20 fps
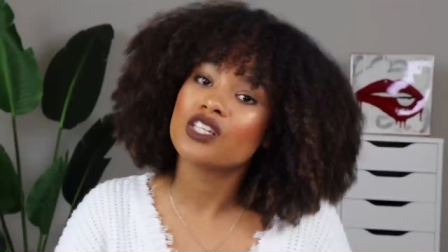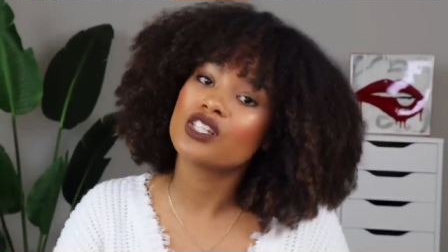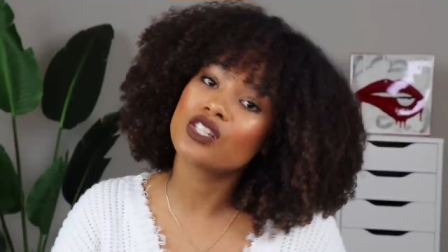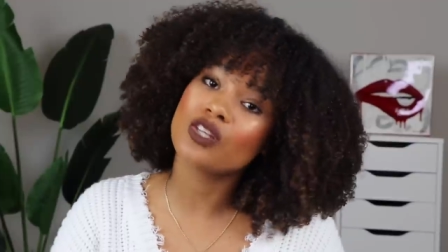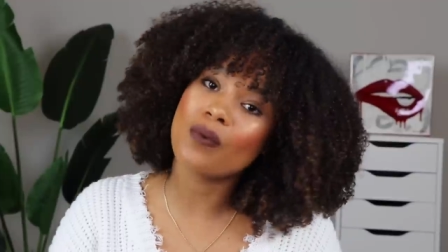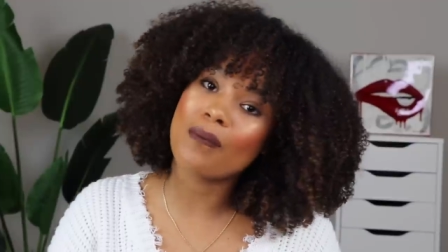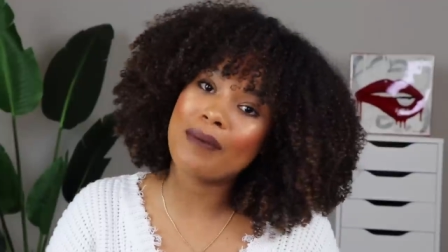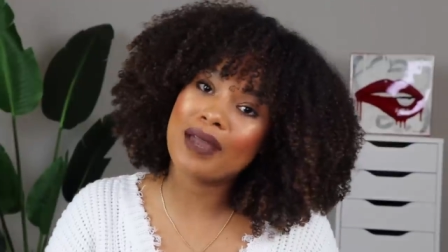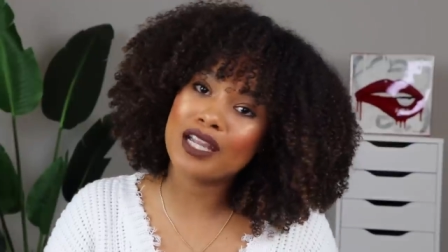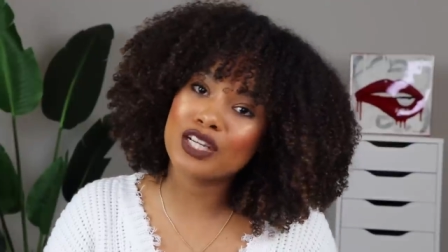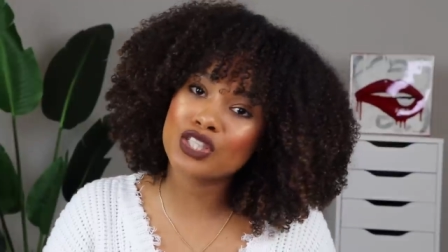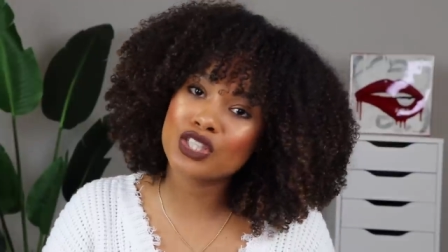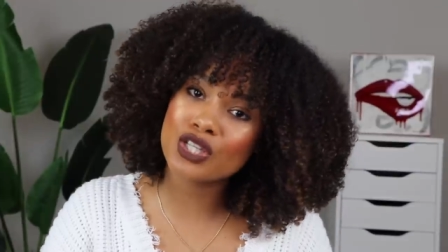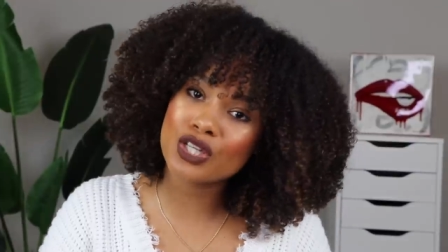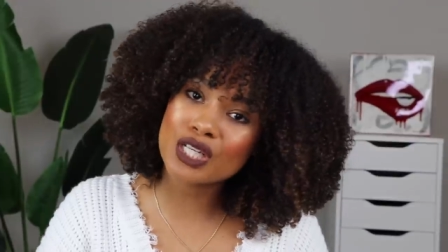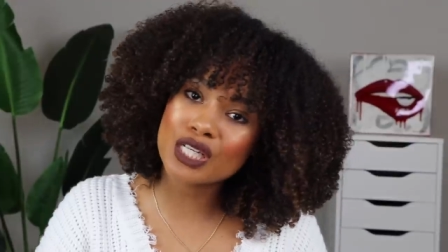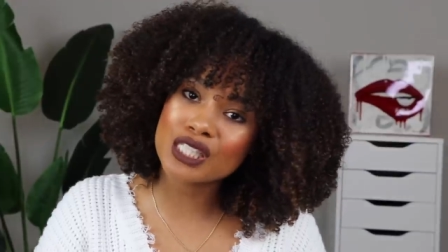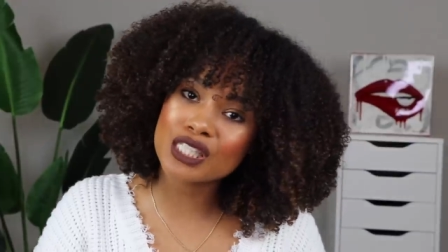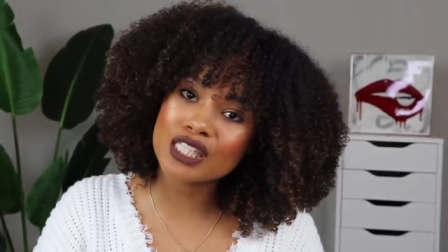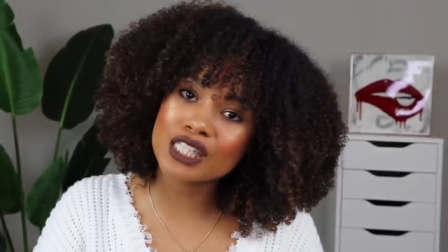So make sure
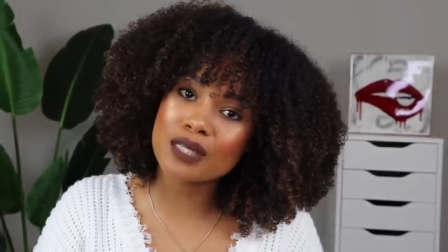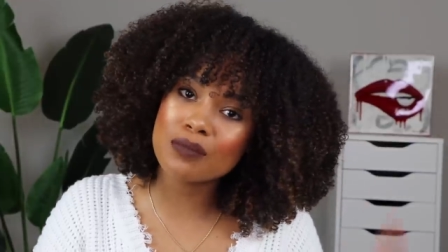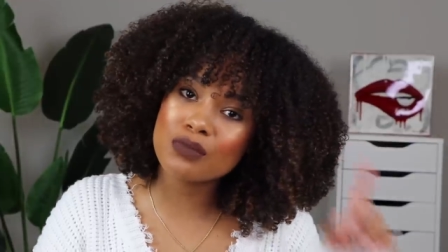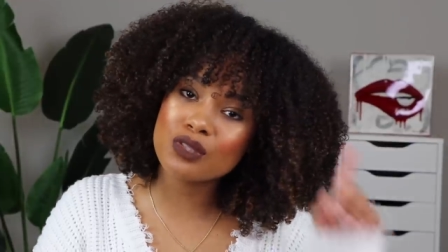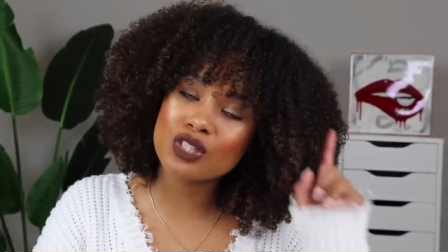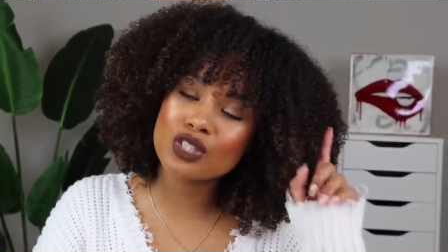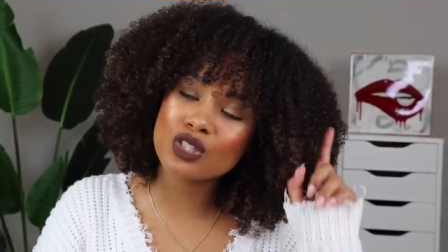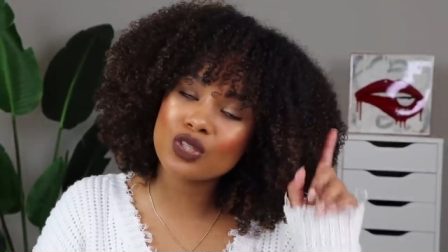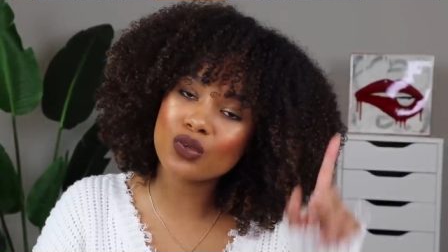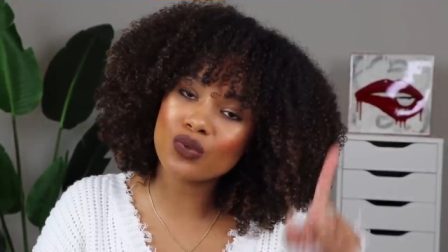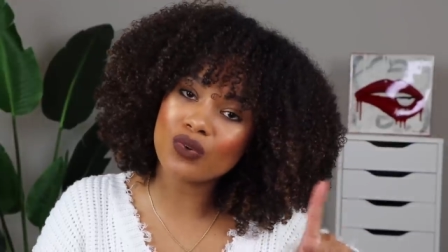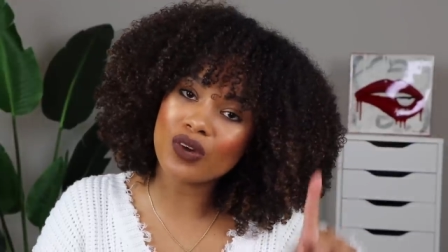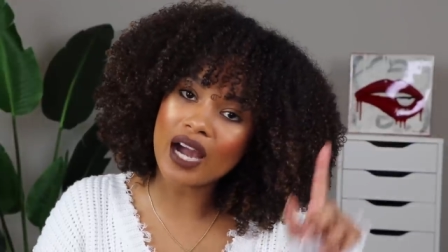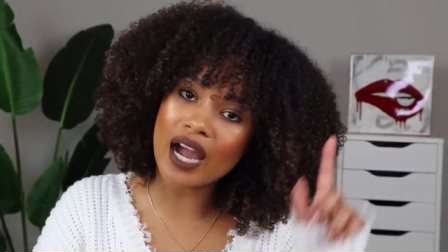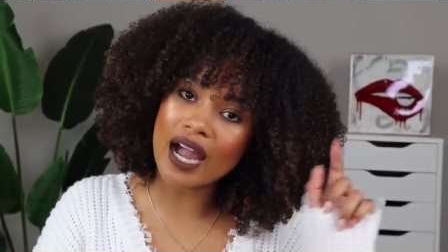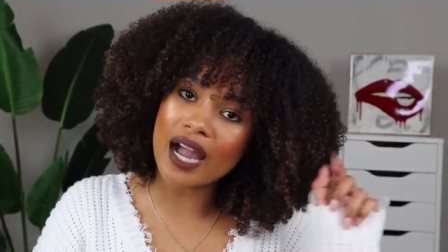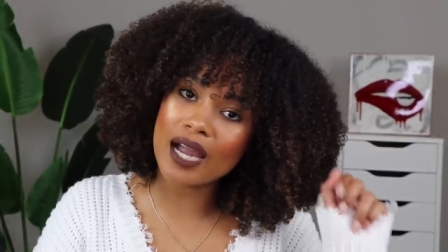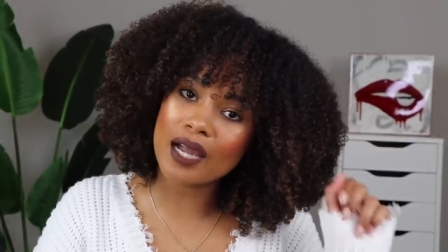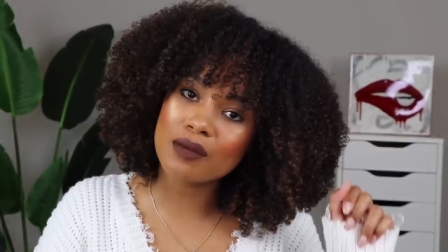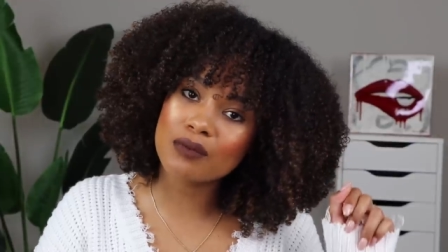you're
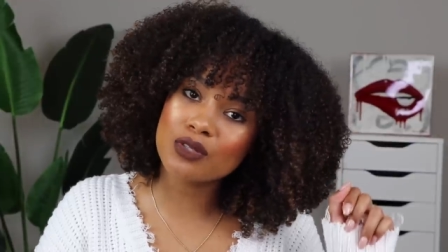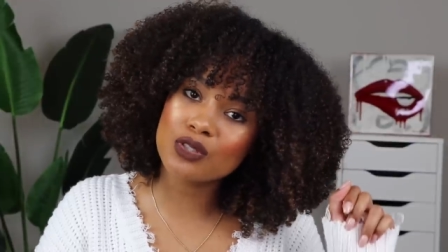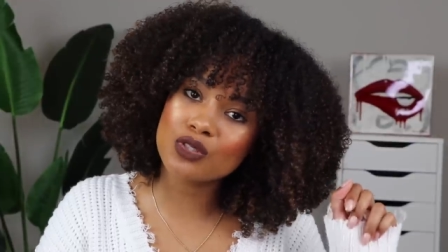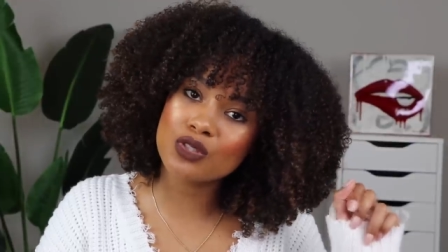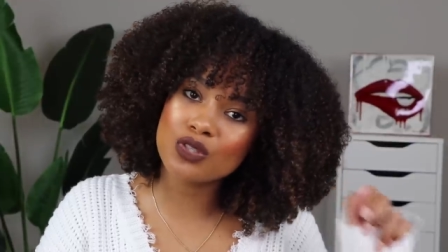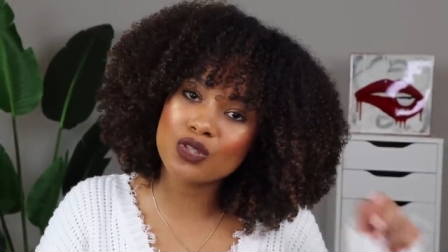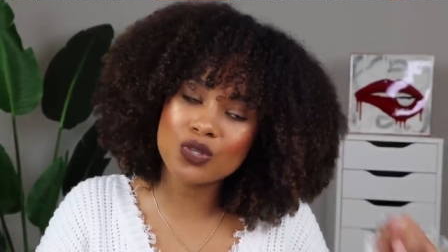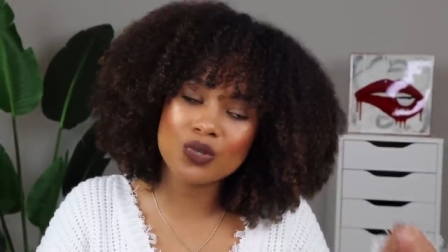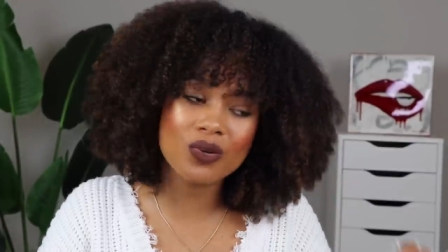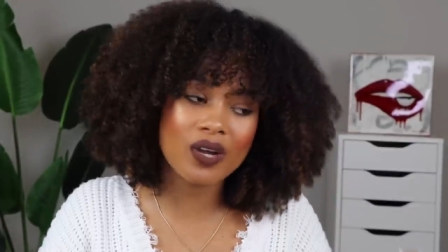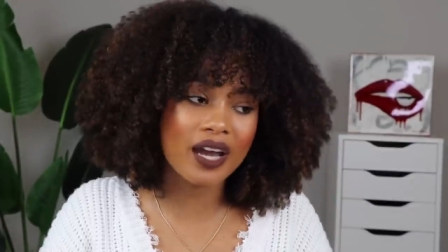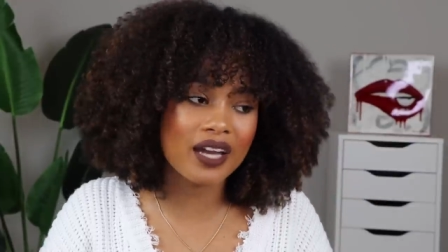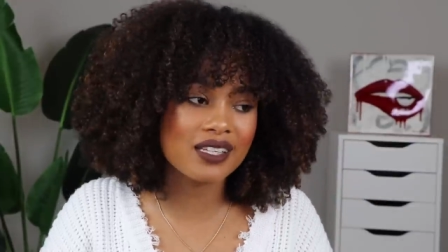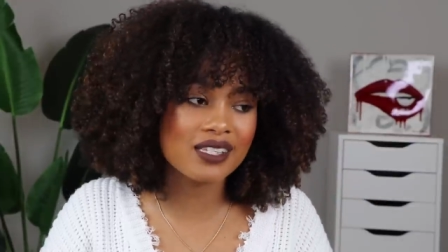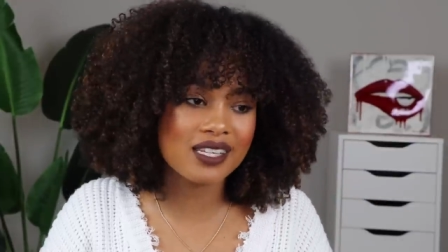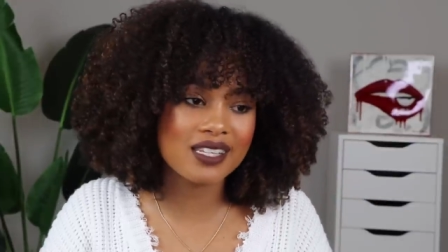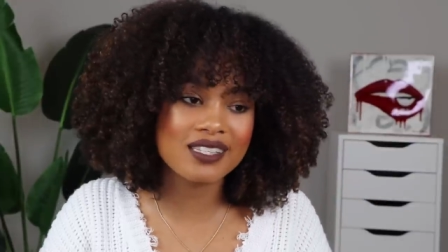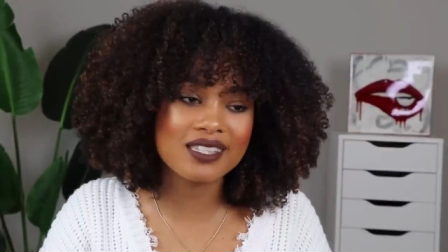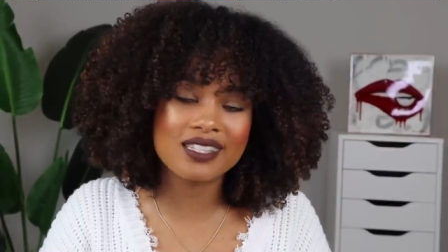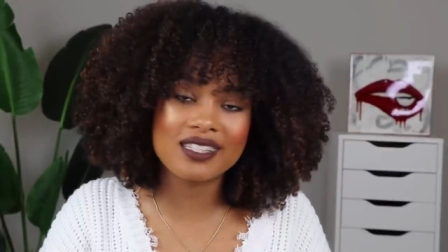subscribed so you
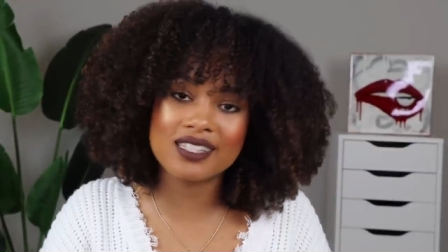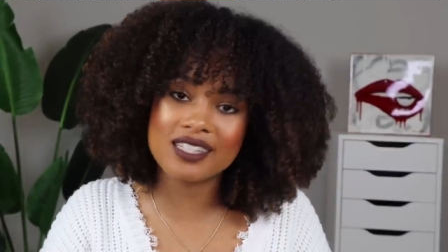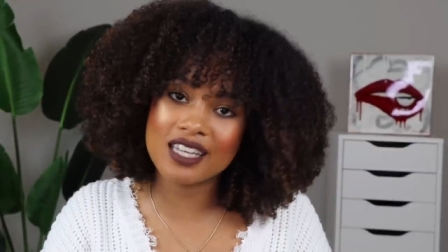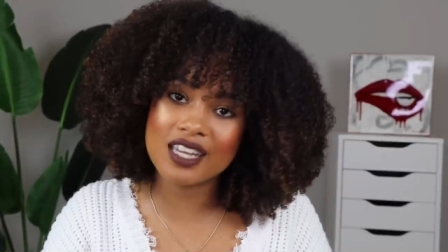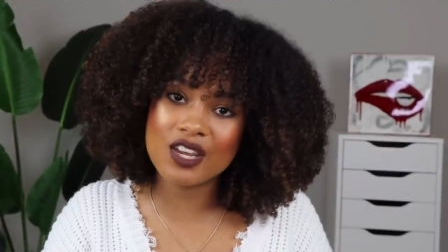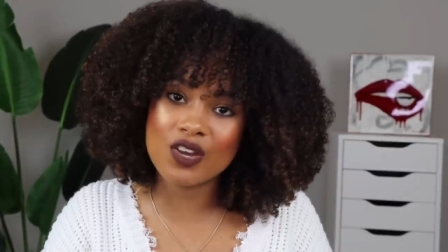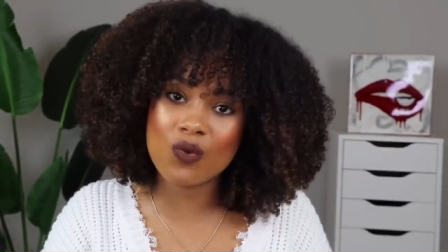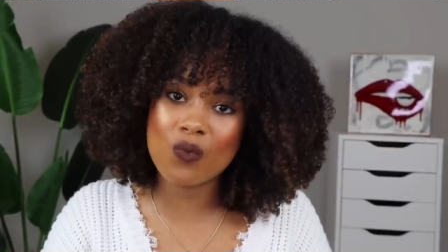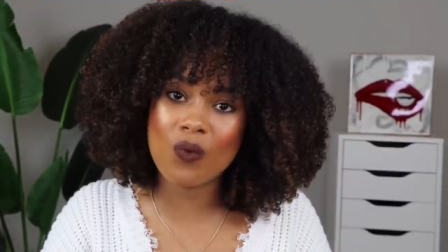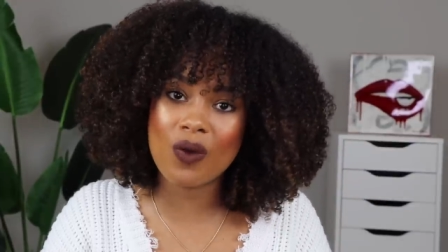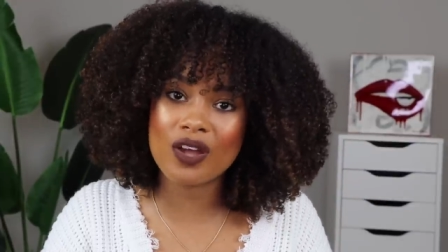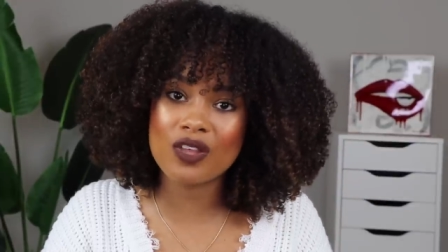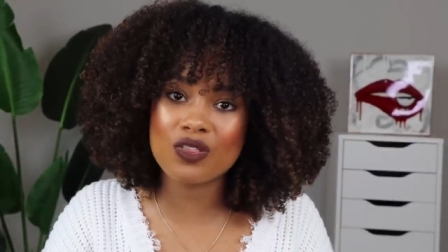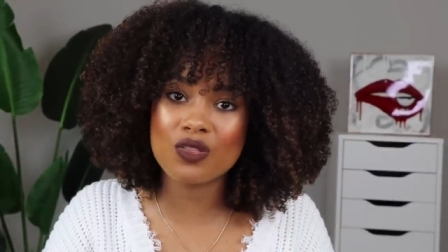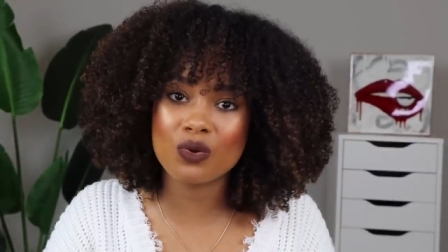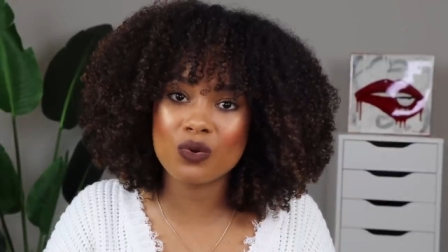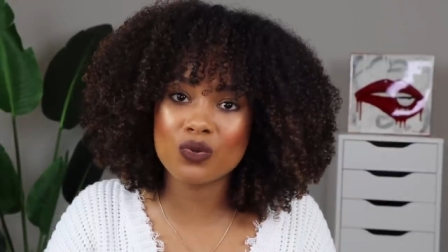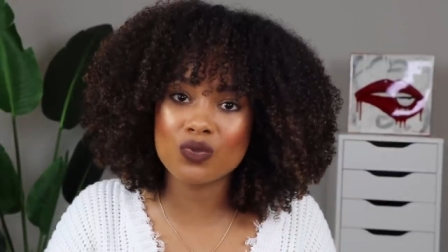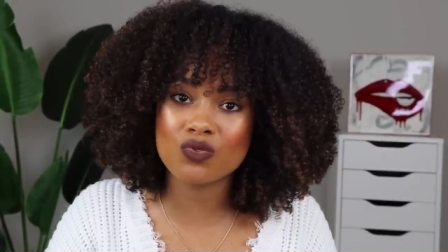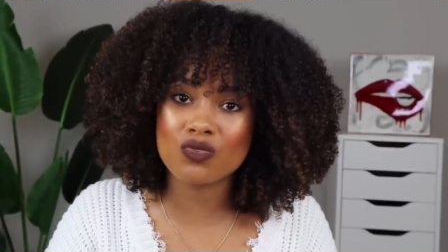guys can see when
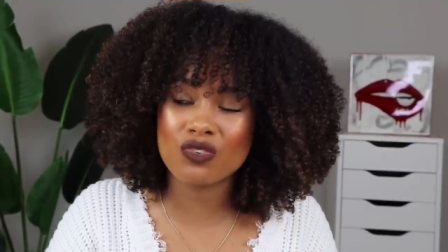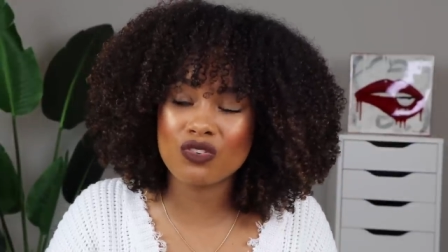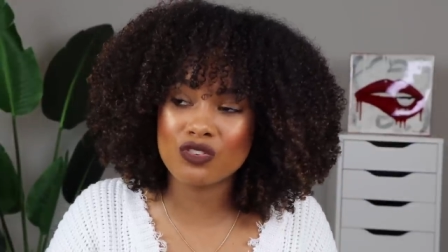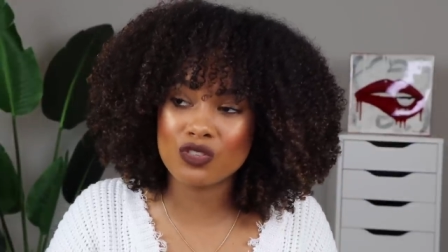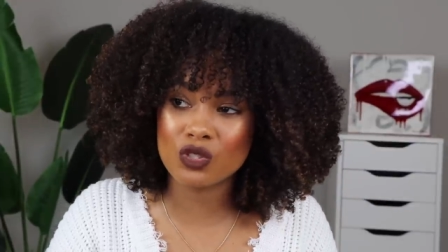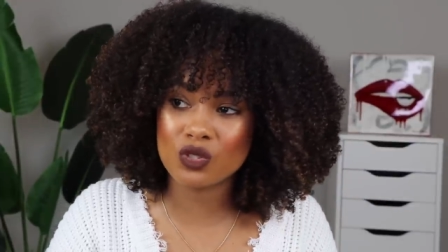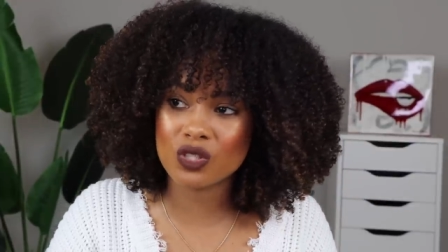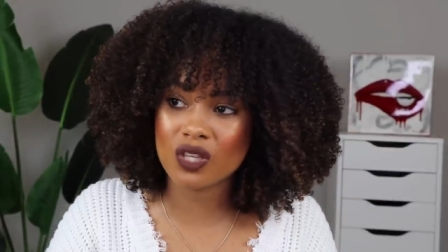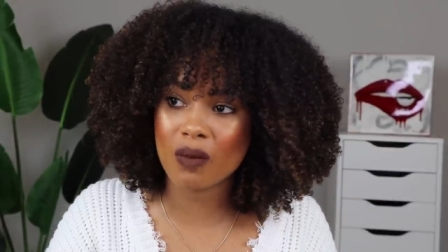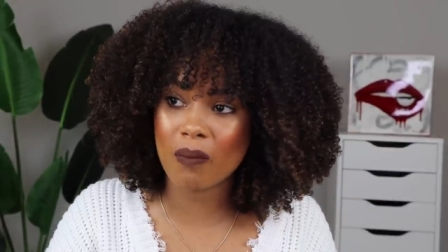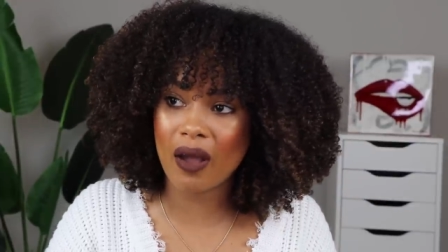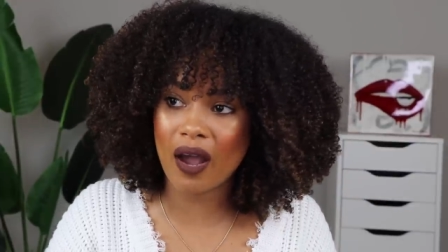those reviews come